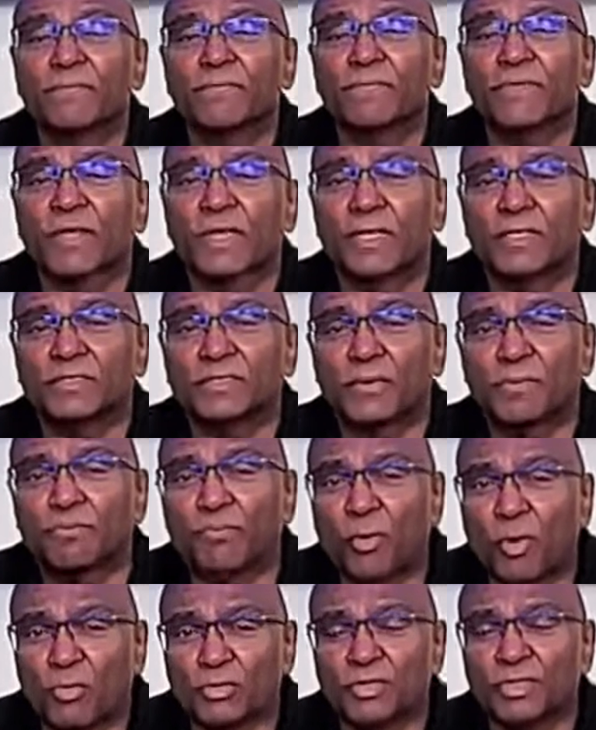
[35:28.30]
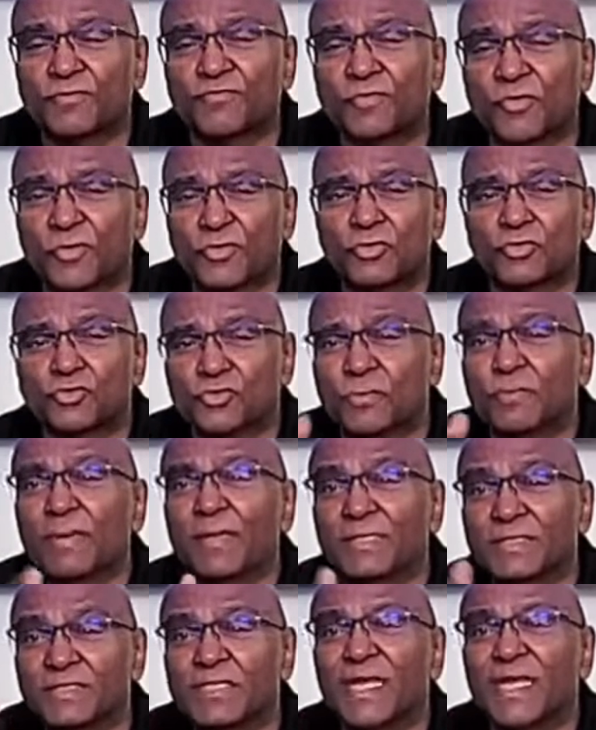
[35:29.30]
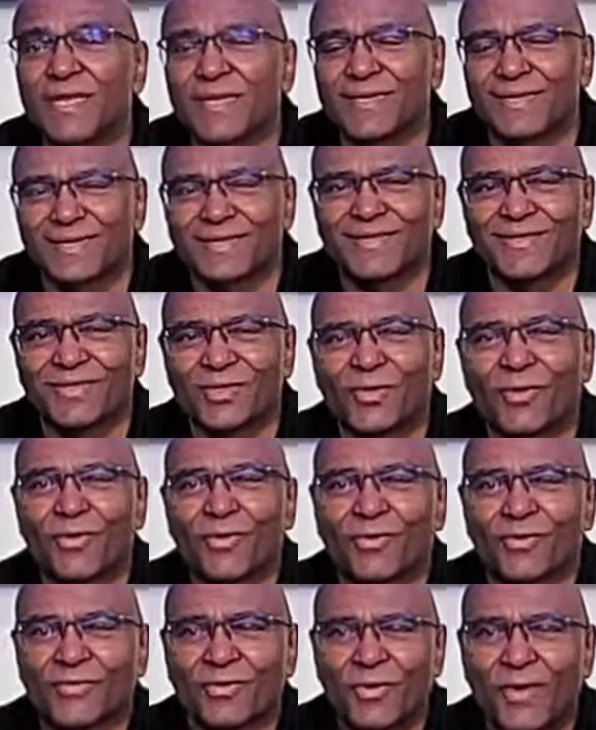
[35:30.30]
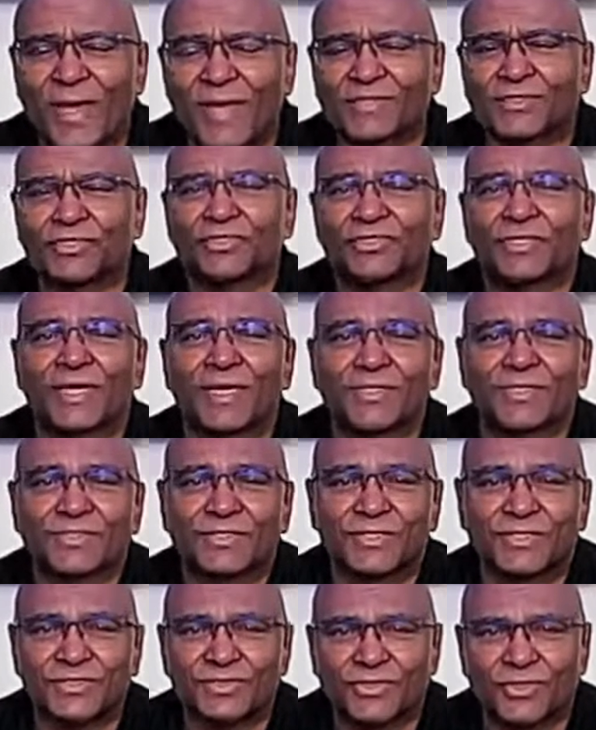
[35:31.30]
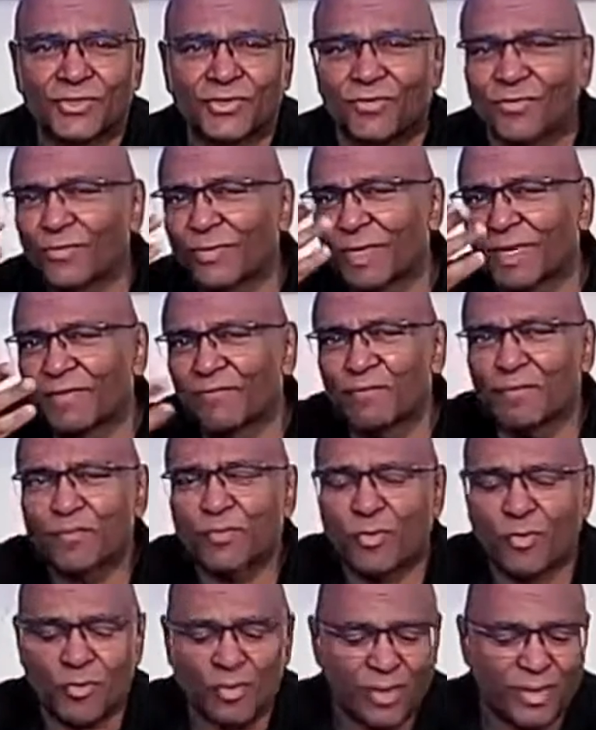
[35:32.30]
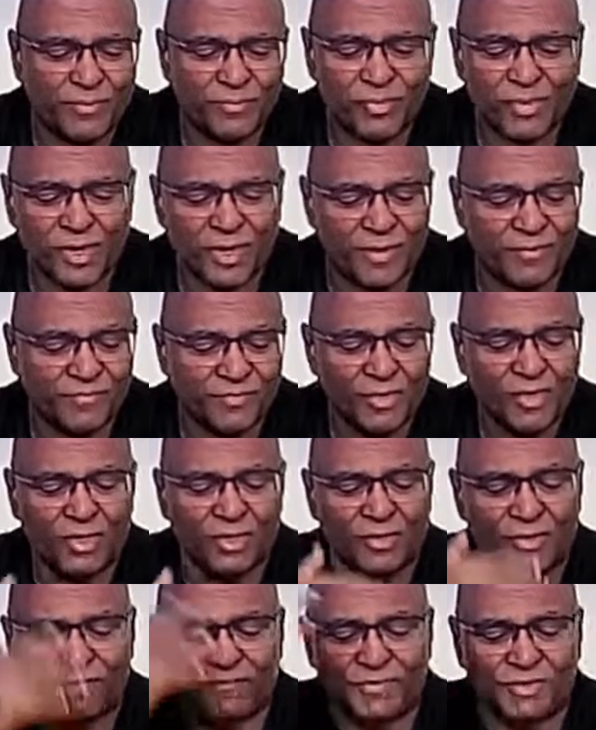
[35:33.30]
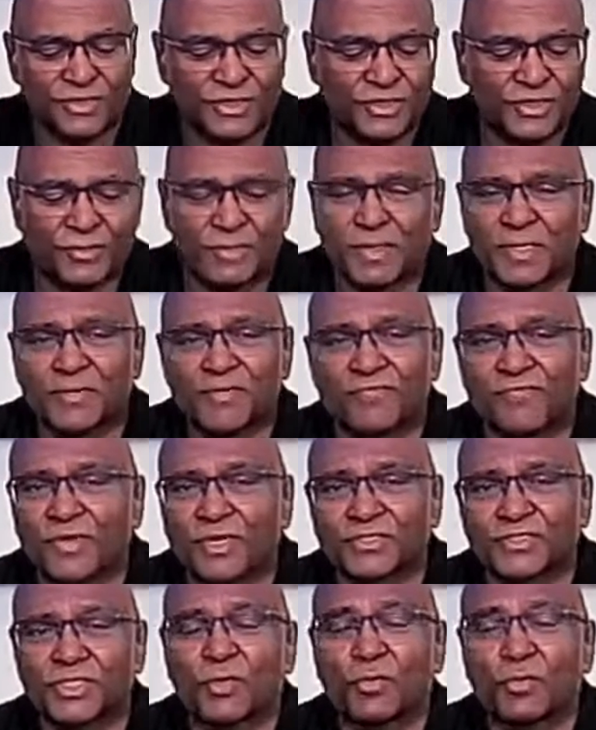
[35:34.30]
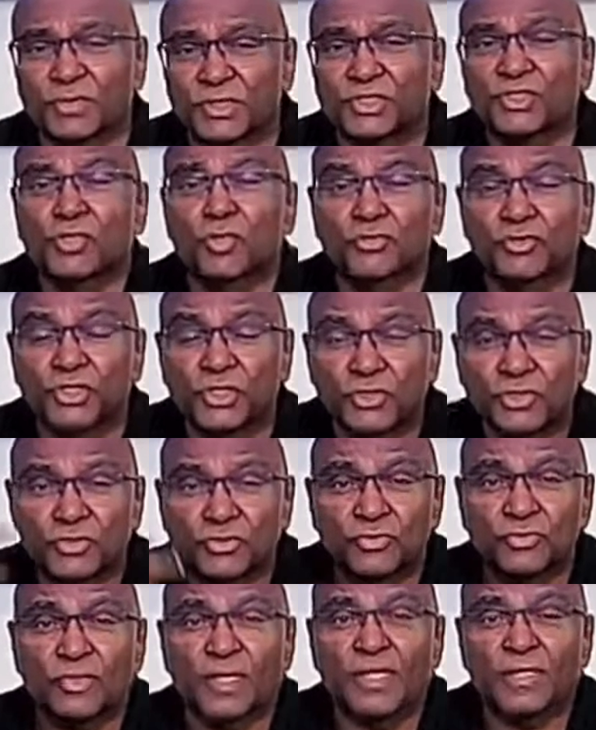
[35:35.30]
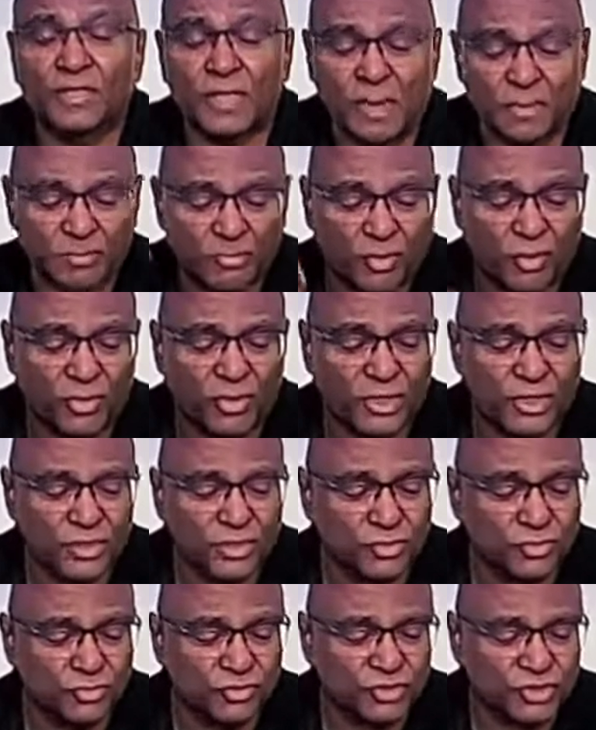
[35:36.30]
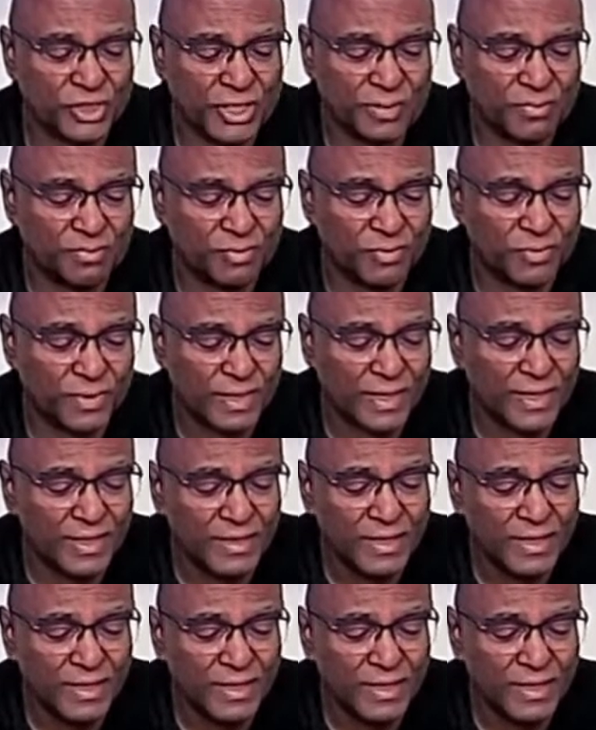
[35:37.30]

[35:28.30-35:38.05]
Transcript: it's important for you to maintain your exercises, your whatever program you have, if it's intermittent fasting, or just continue to get that body into shape, okay?